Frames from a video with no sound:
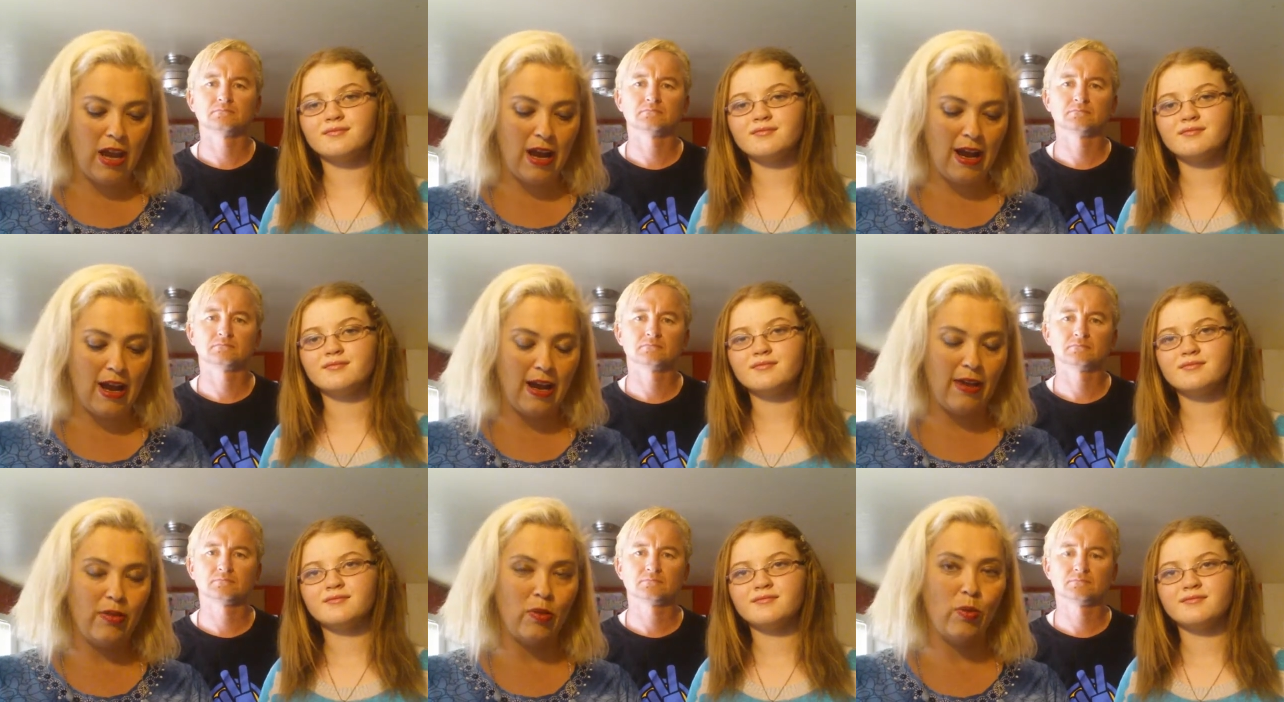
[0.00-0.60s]

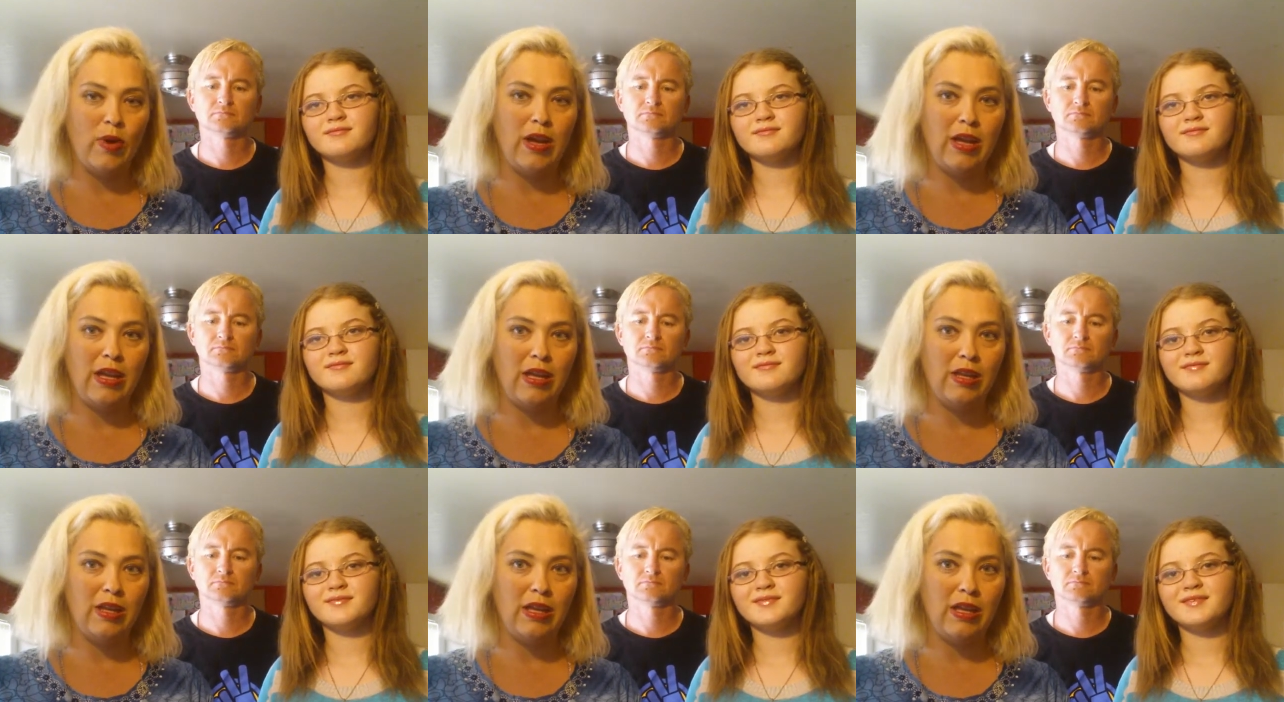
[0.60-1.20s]
Speaker 1: uh, the
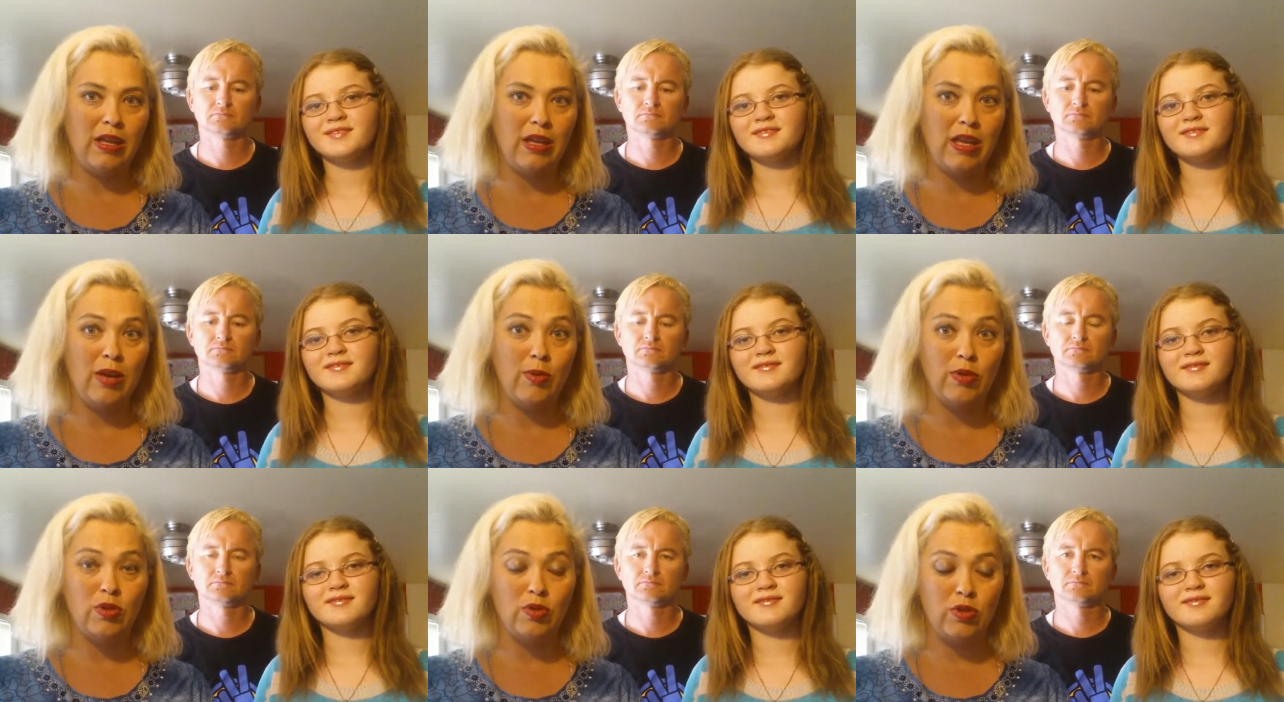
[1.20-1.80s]
way he
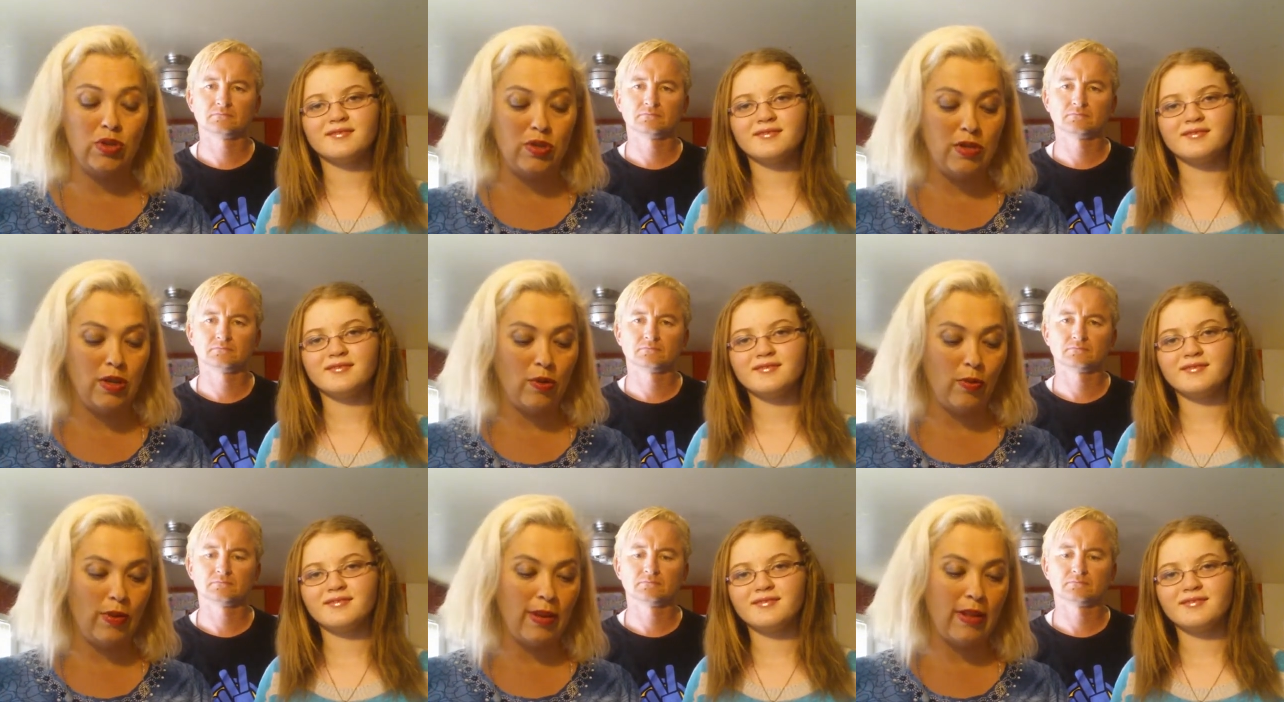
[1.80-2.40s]
would,
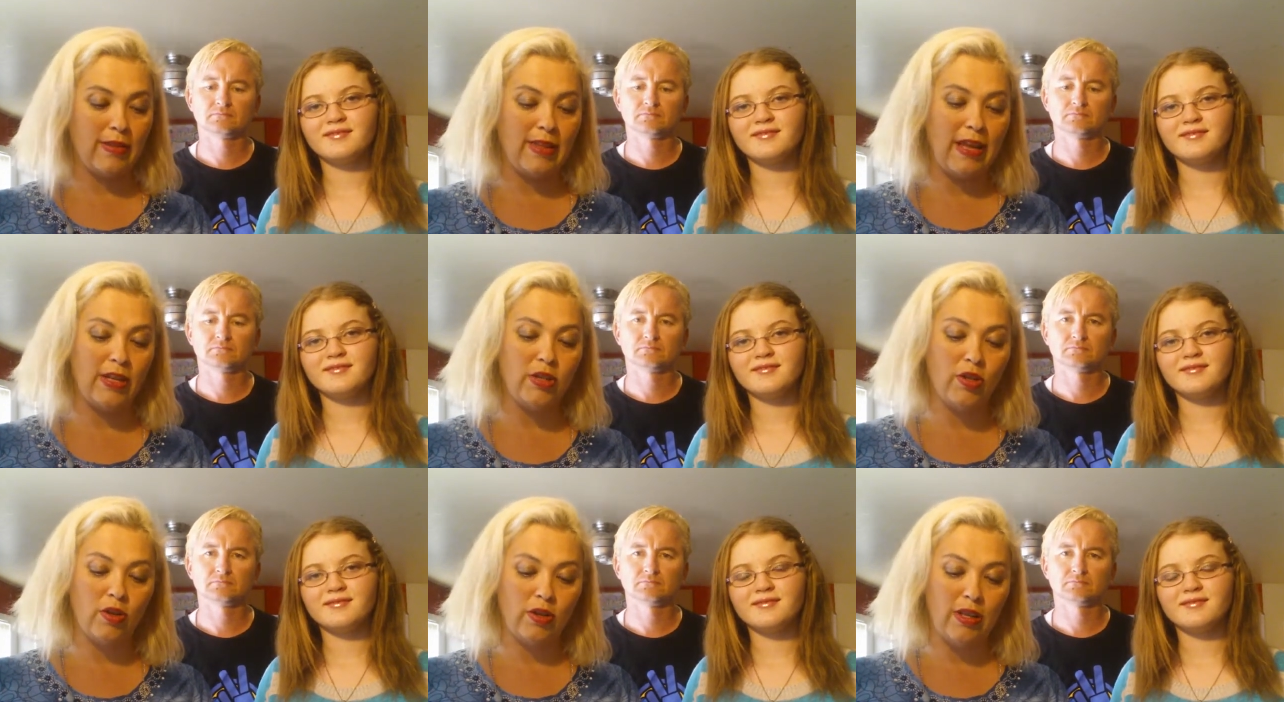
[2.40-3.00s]
you know,
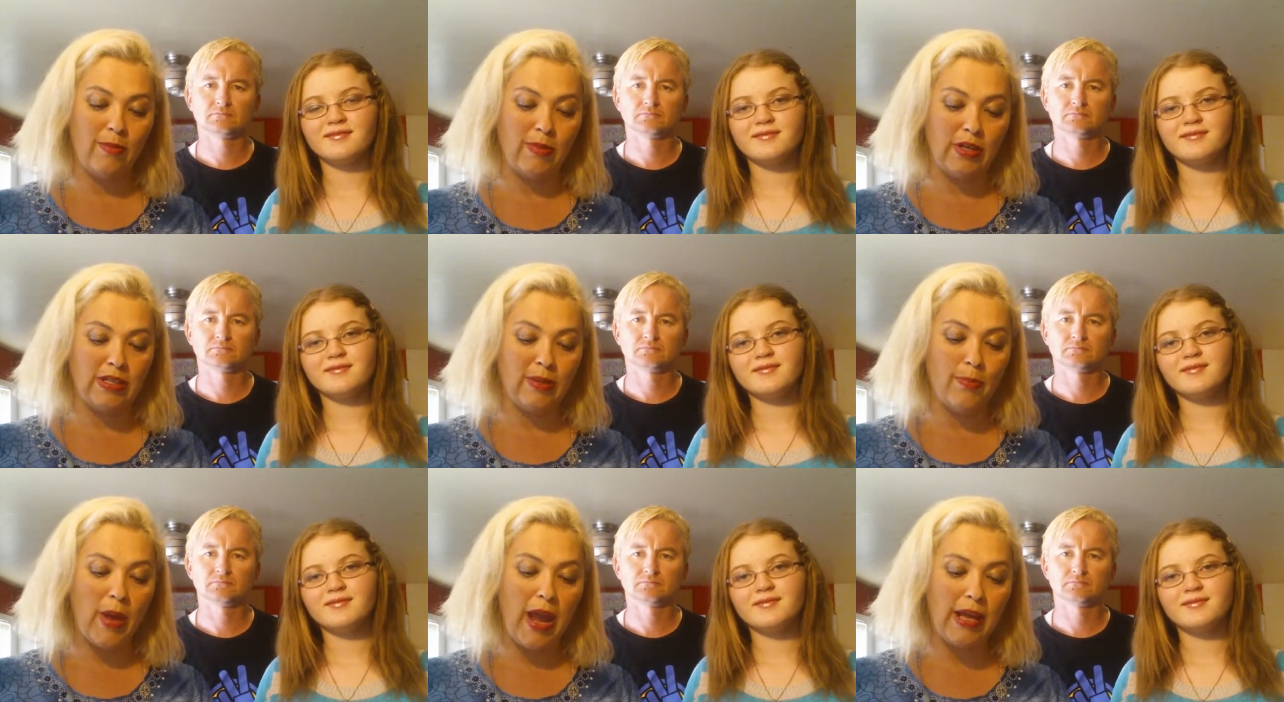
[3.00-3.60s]
then turn them
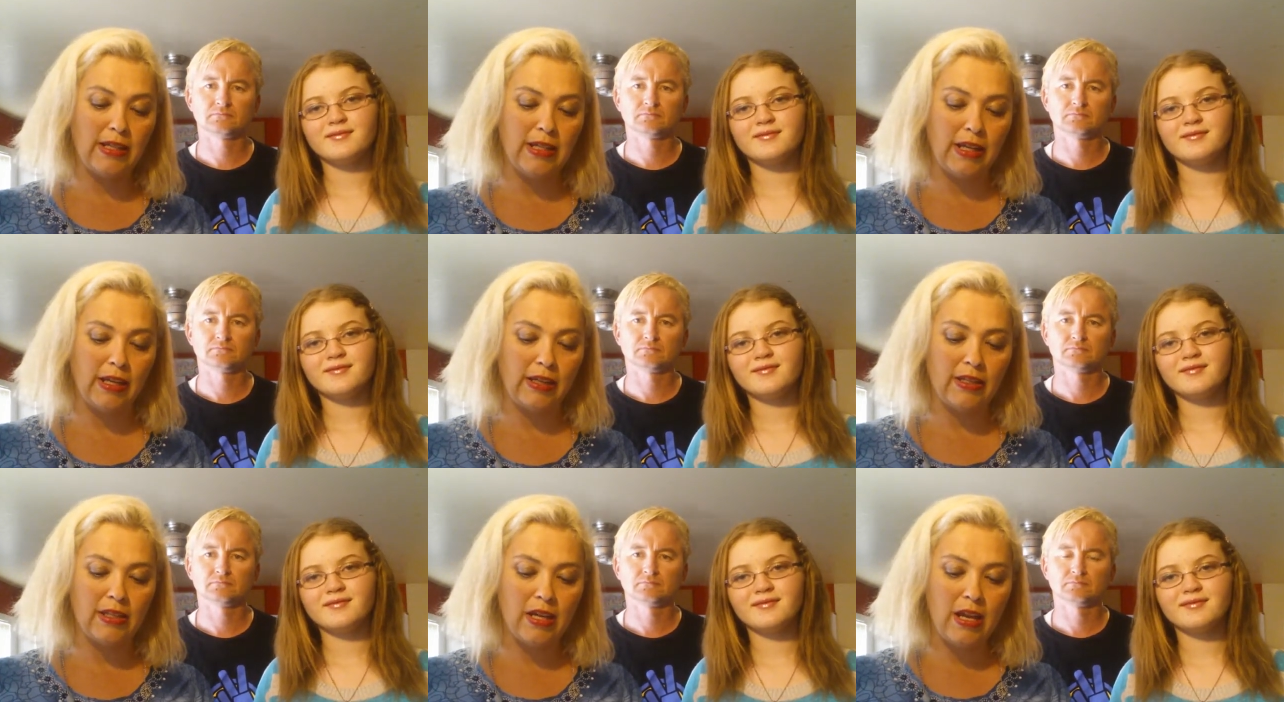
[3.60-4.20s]
into
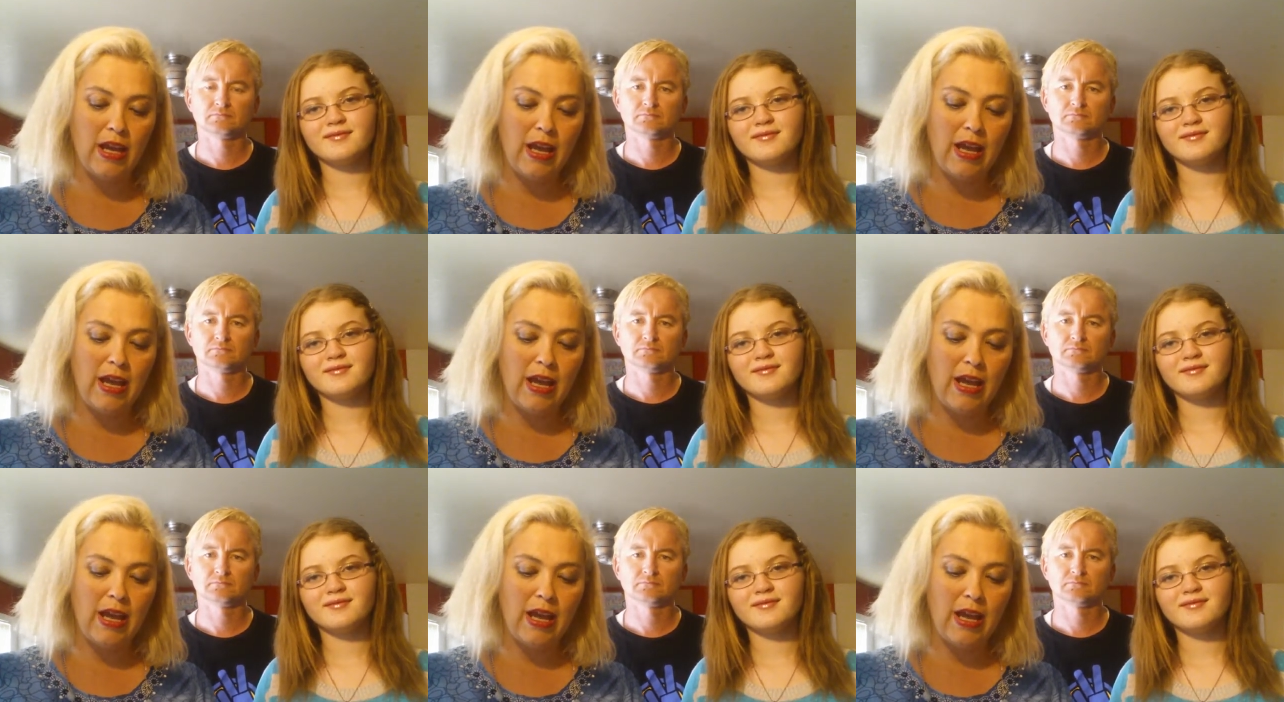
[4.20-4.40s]
paintings.